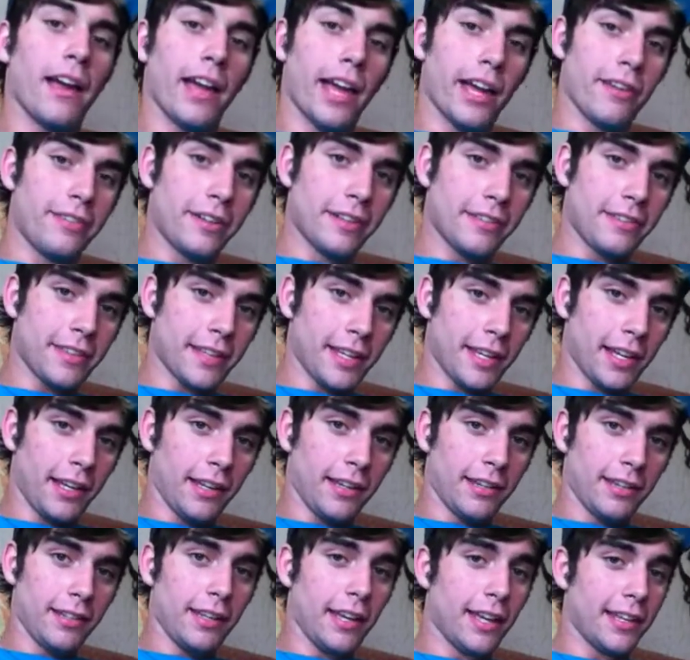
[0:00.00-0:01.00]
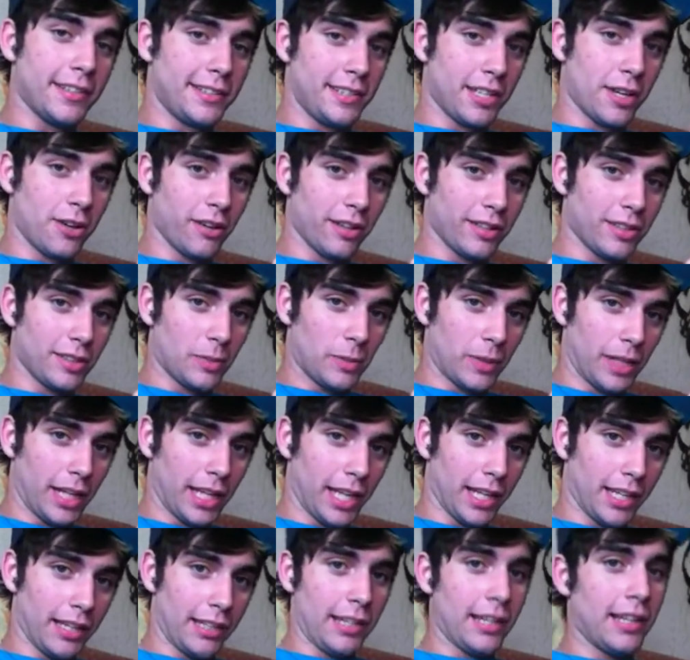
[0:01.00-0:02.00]
everything is going to
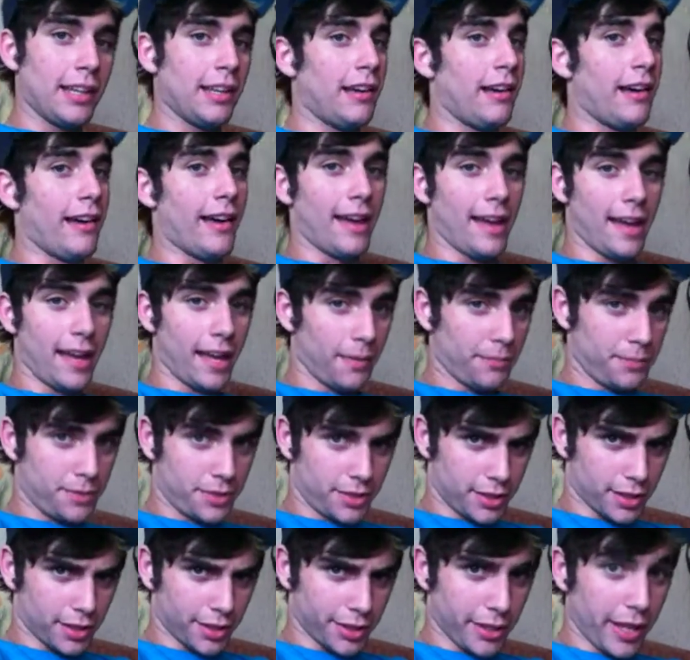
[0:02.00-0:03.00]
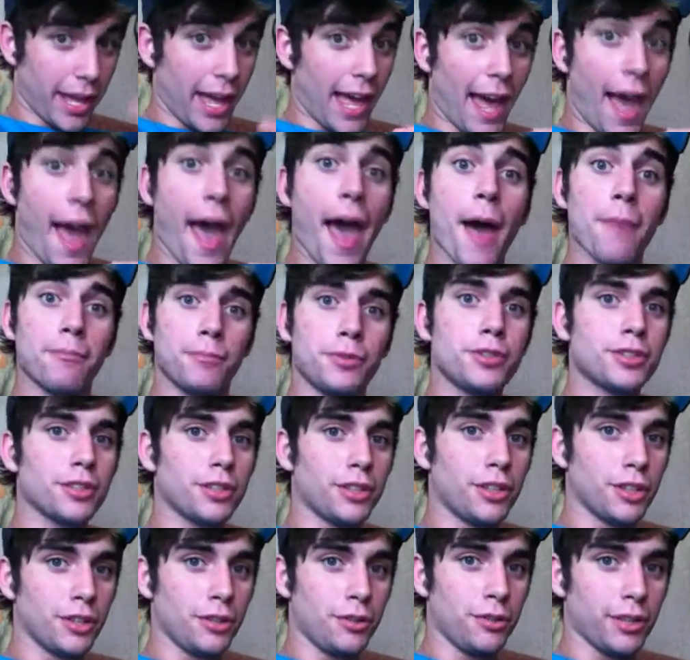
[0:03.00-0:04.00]
be absolute,
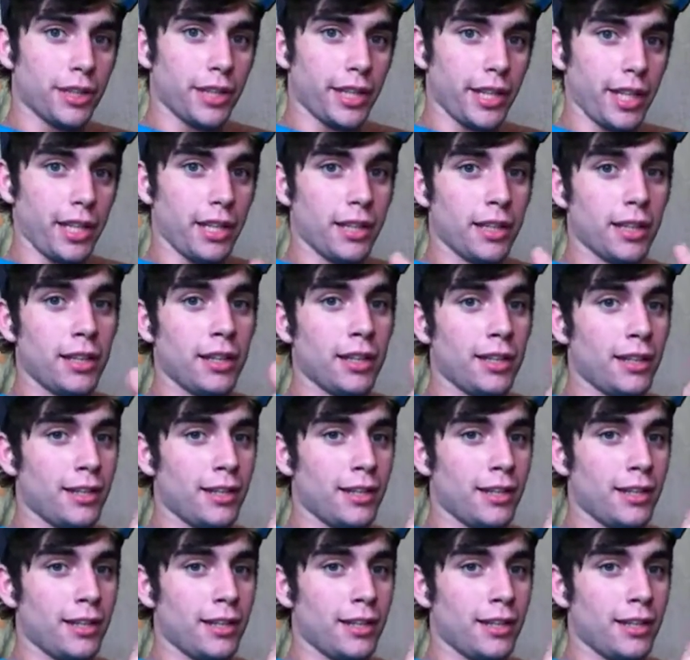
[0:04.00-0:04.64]
absolutely